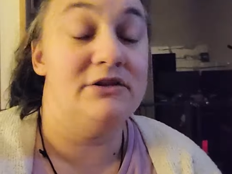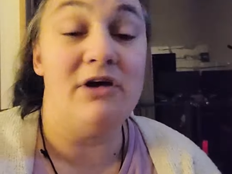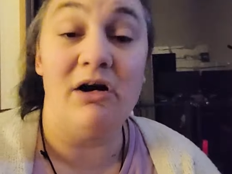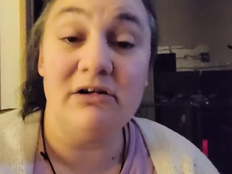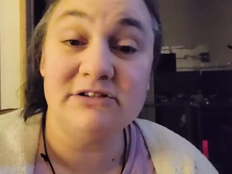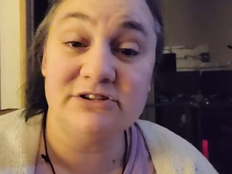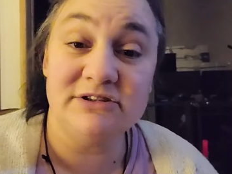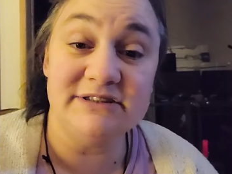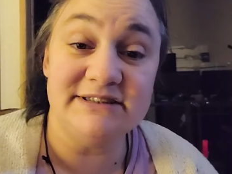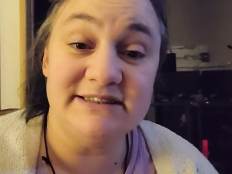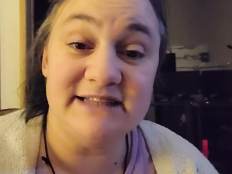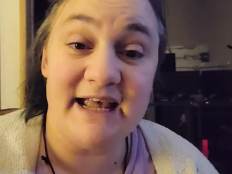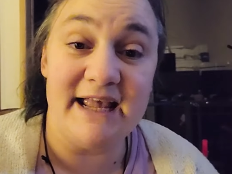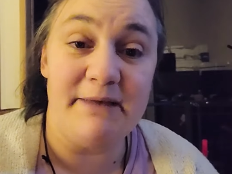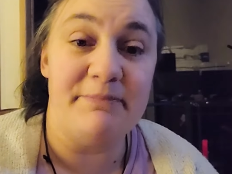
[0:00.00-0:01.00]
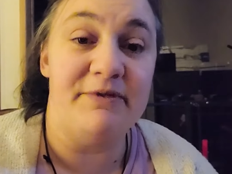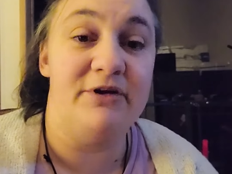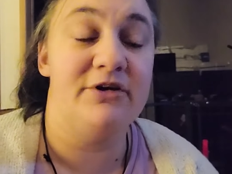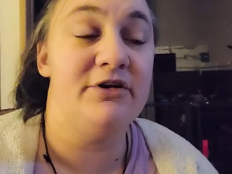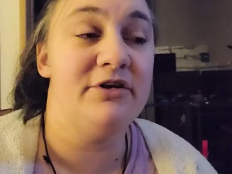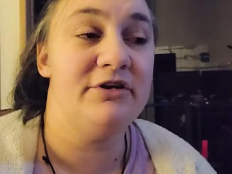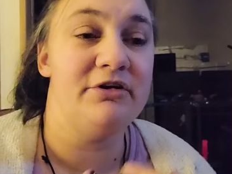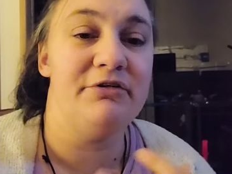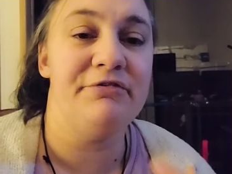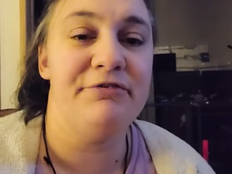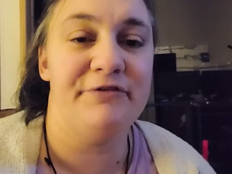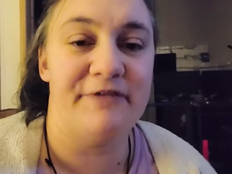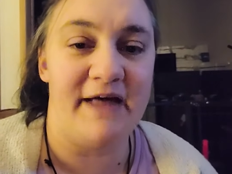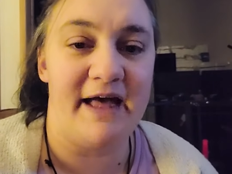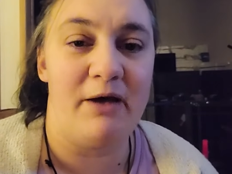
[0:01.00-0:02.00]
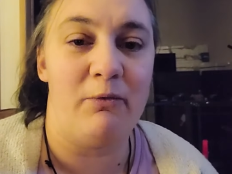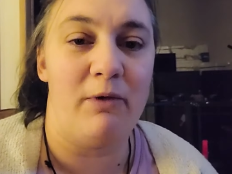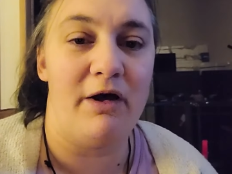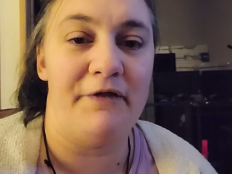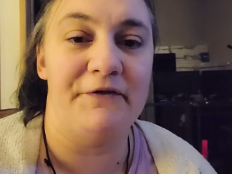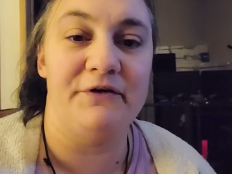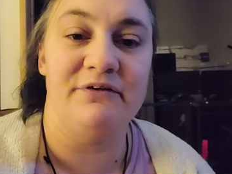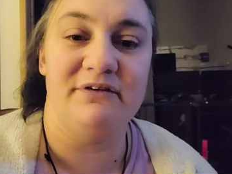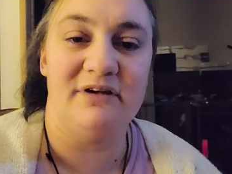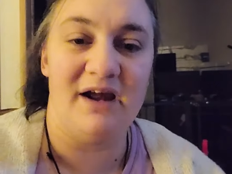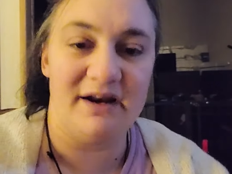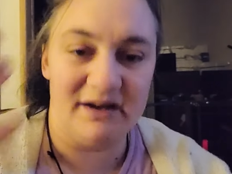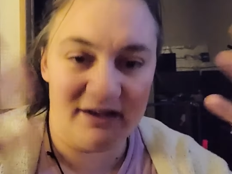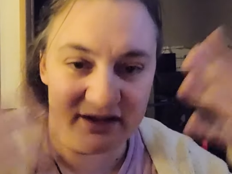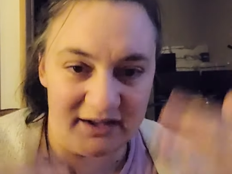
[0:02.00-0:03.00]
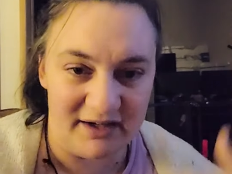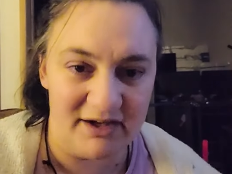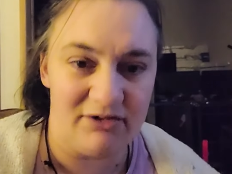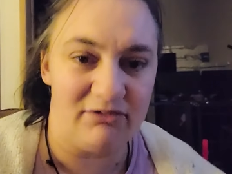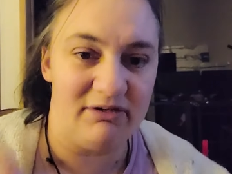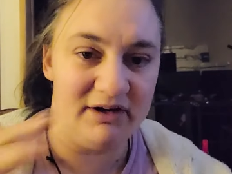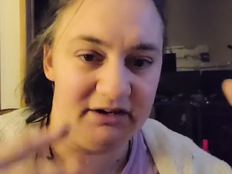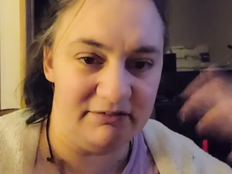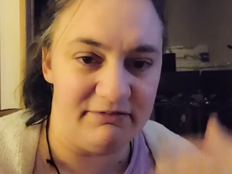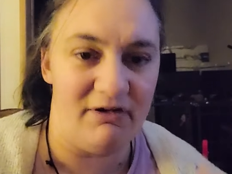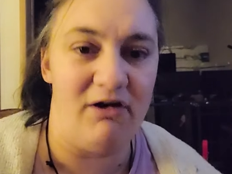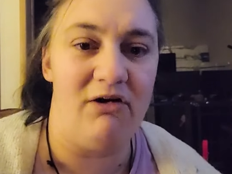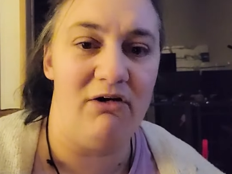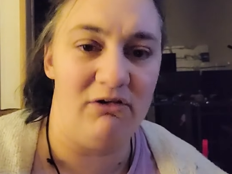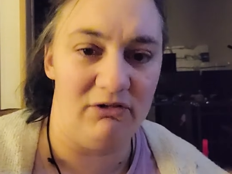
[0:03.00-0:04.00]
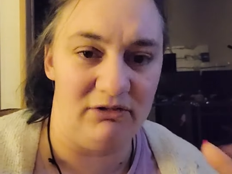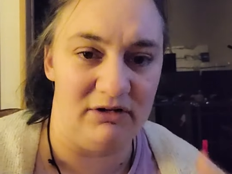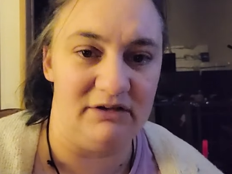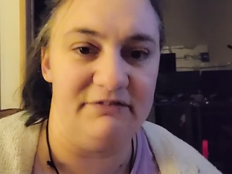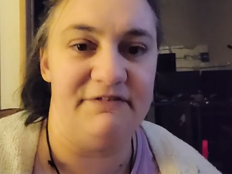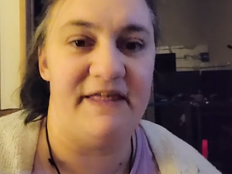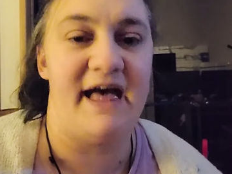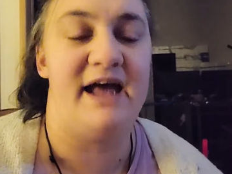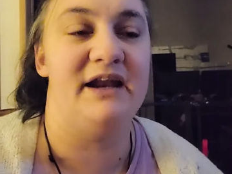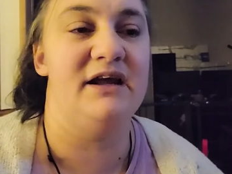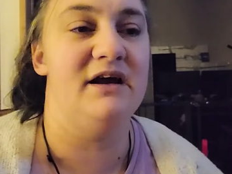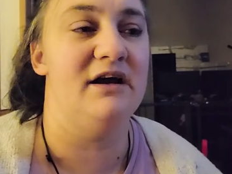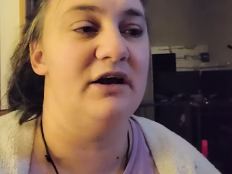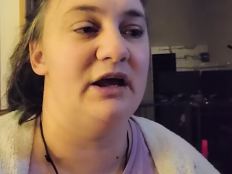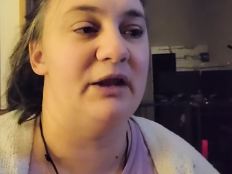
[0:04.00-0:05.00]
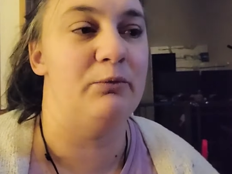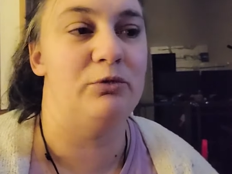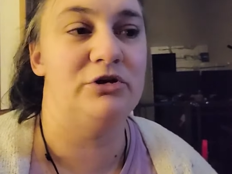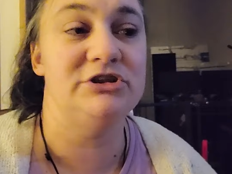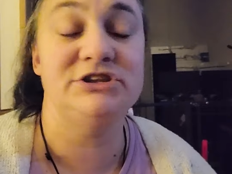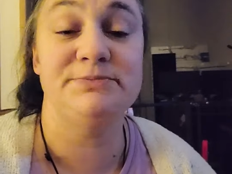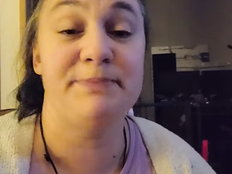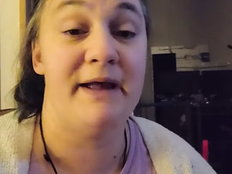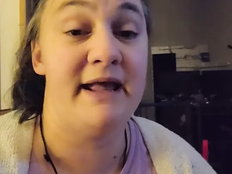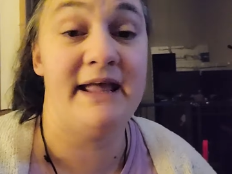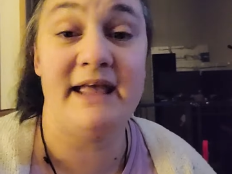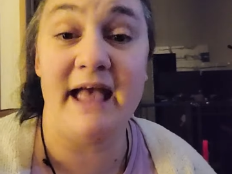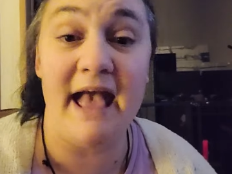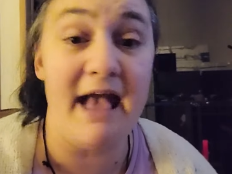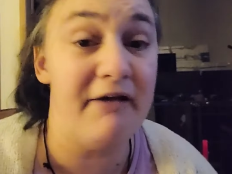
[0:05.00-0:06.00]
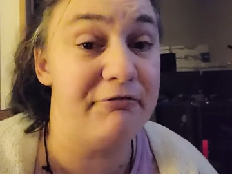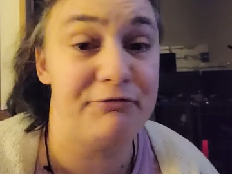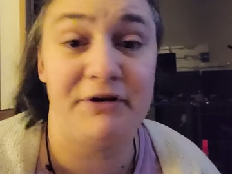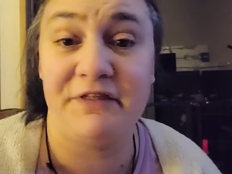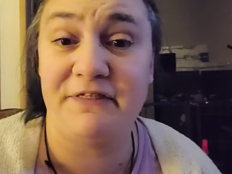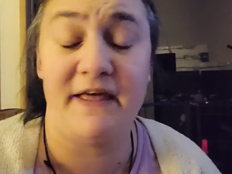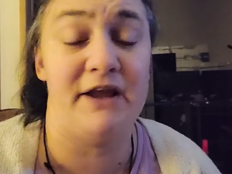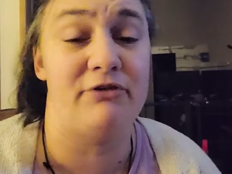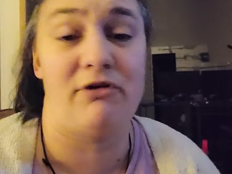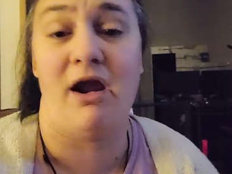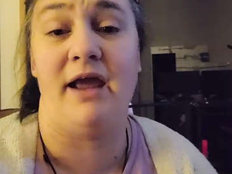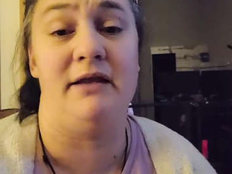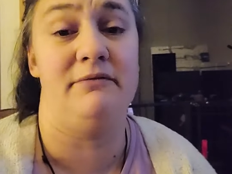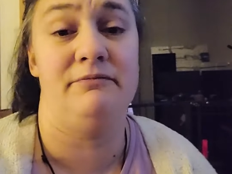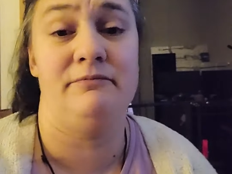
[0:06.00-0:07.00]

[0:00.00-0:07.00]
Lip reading: Dogs are the same. They're going to go through that while they're kind of getting rid of all of that gunk, and we're just paying everything right.